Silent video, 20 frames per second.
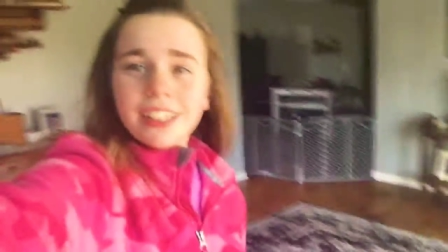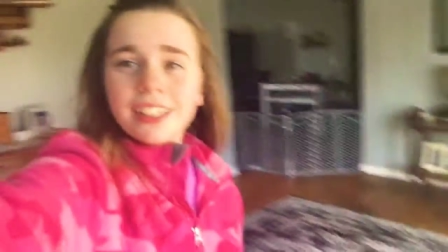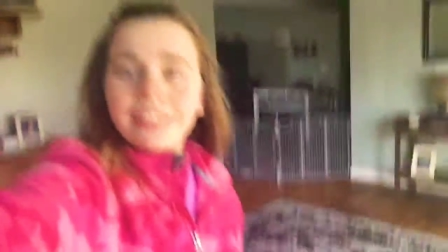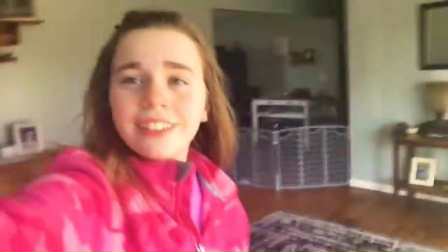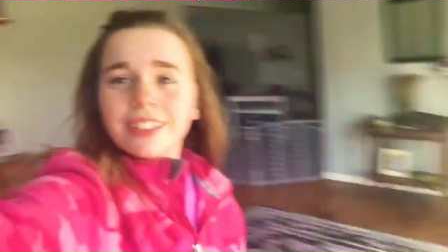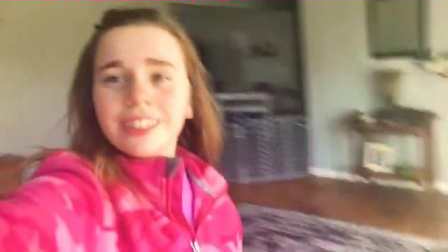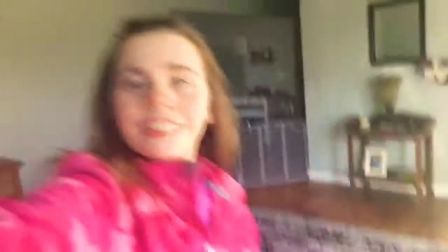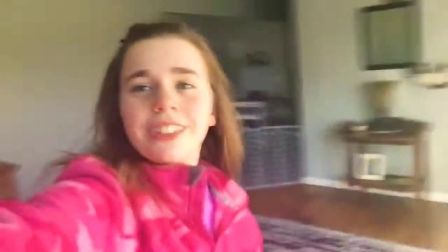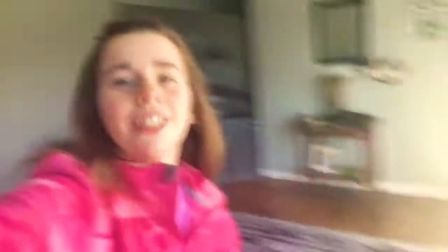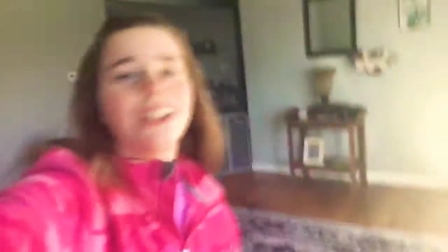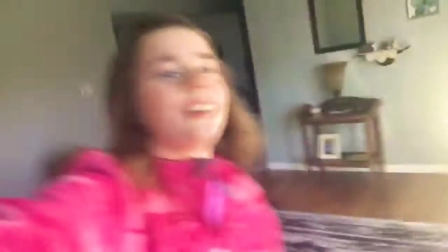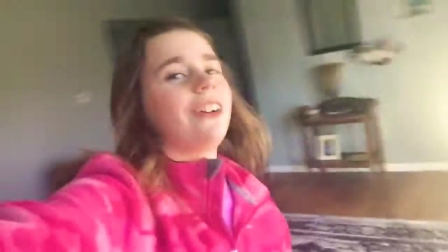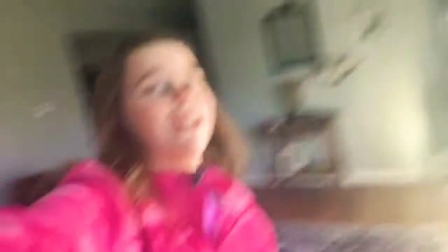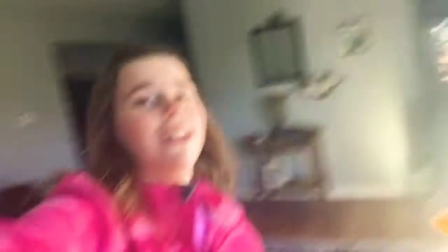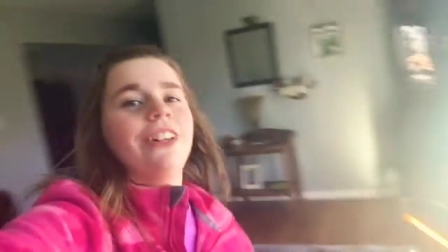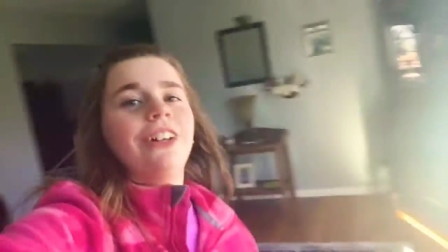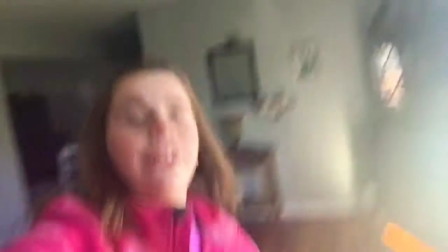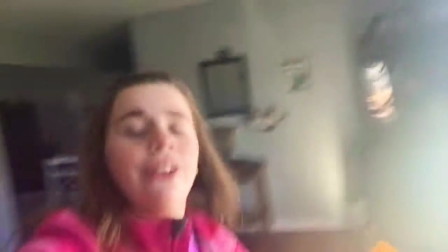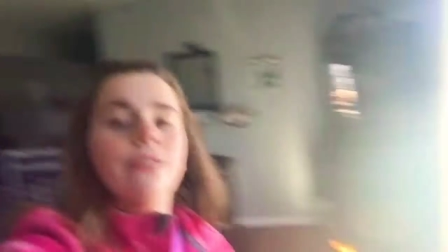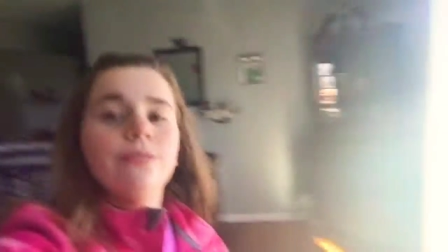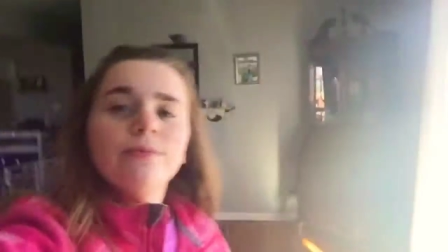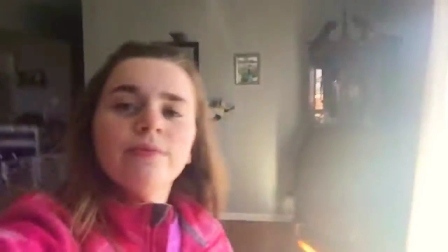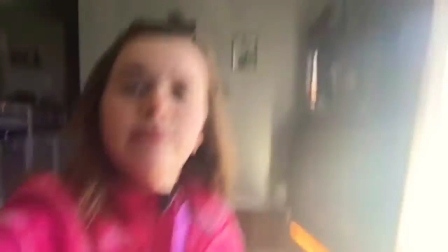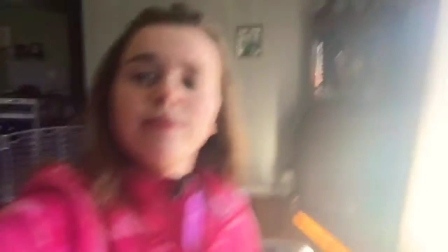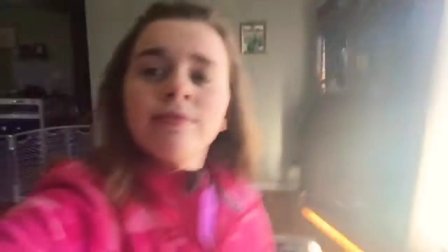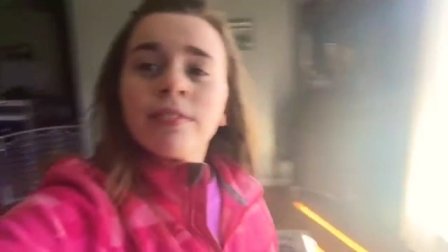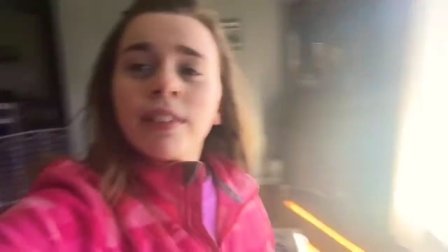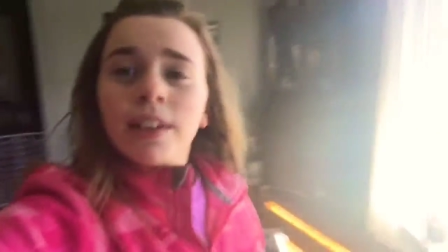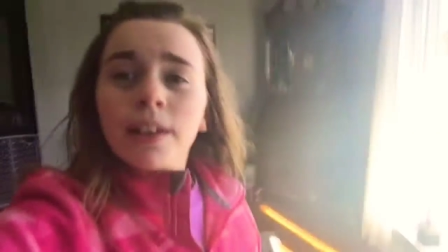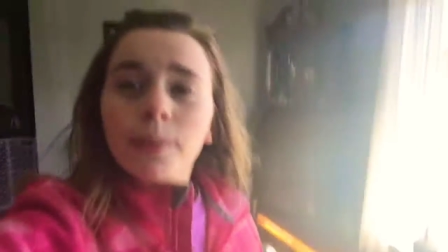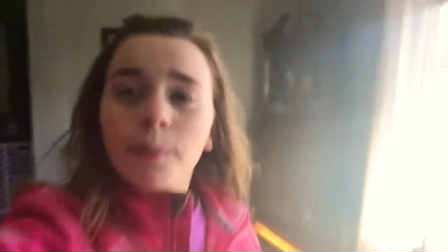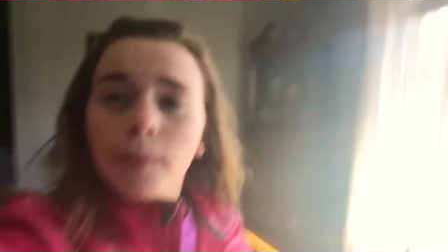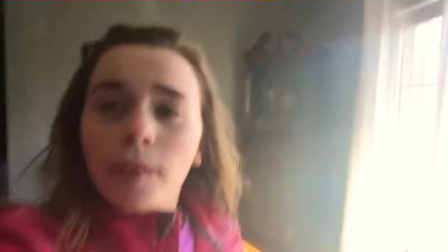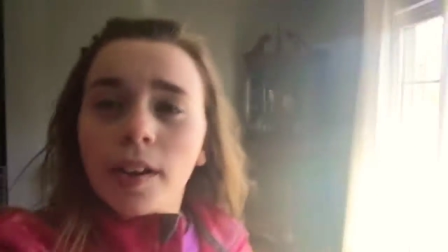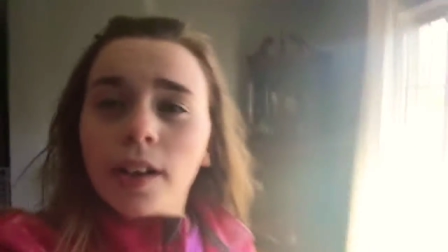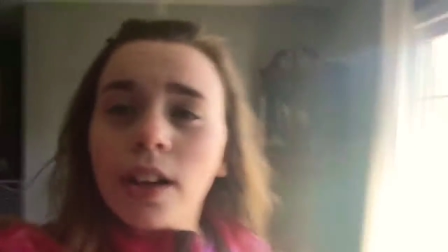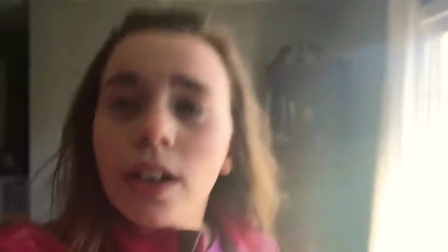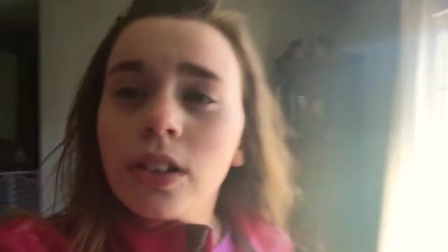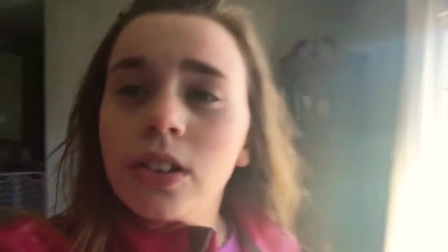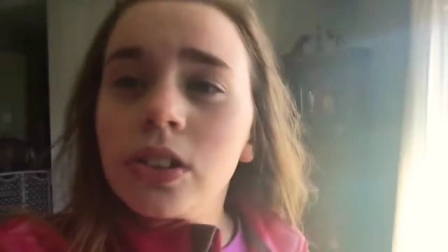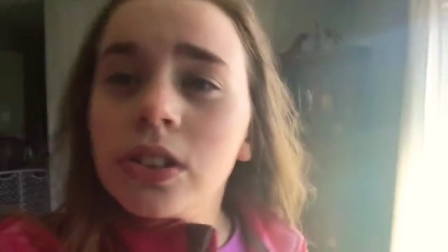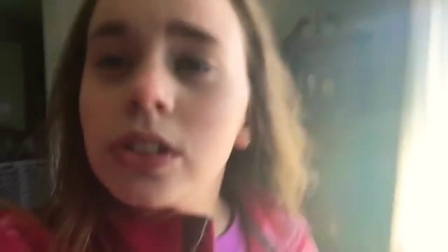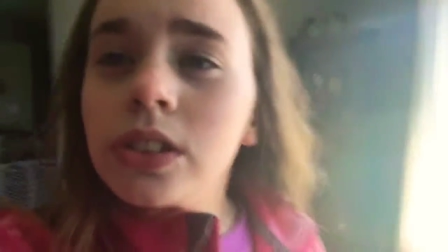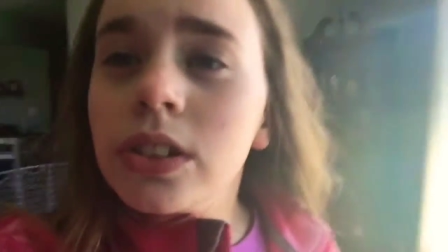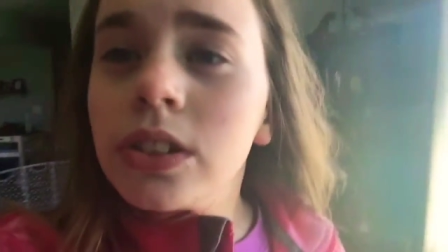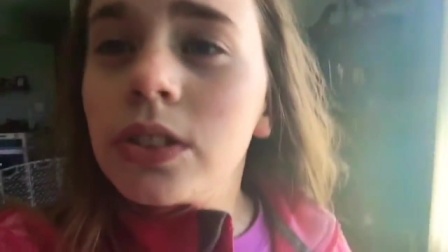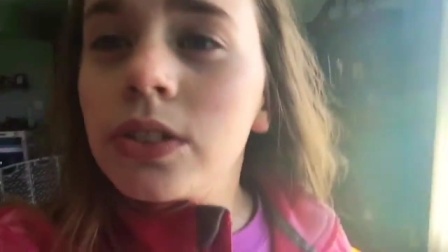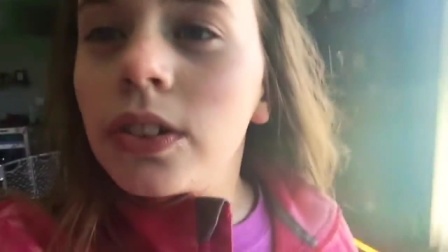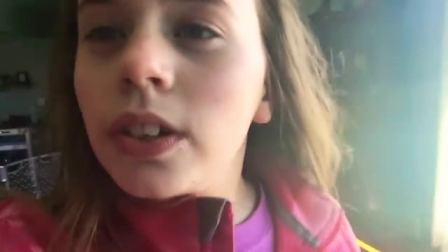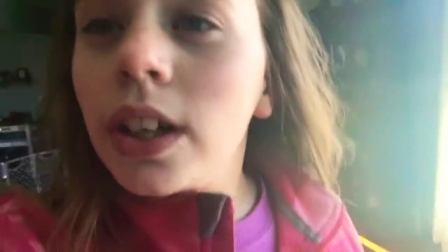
It was so good. My nose is